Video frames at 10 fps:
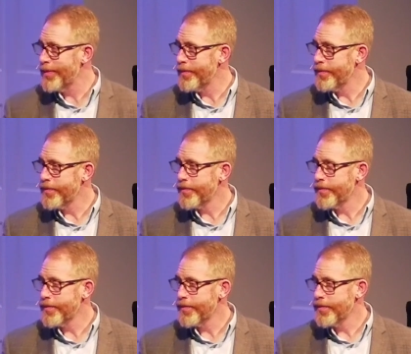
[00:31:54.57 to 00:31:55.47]

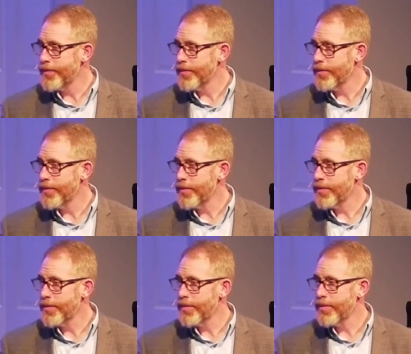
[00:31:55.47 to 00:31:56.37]

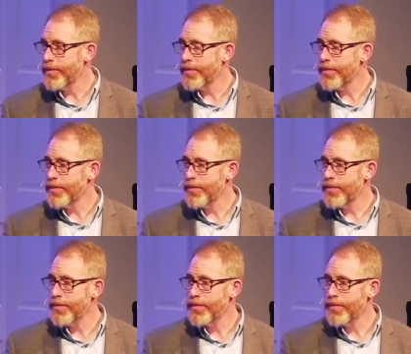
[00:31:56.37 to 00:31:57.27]

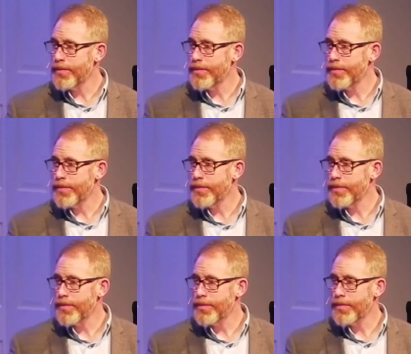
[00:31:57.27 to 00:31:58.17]

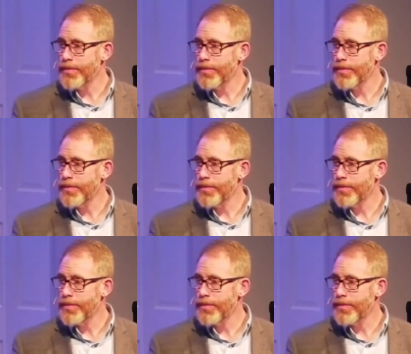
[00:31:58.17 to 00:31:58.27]
(silence)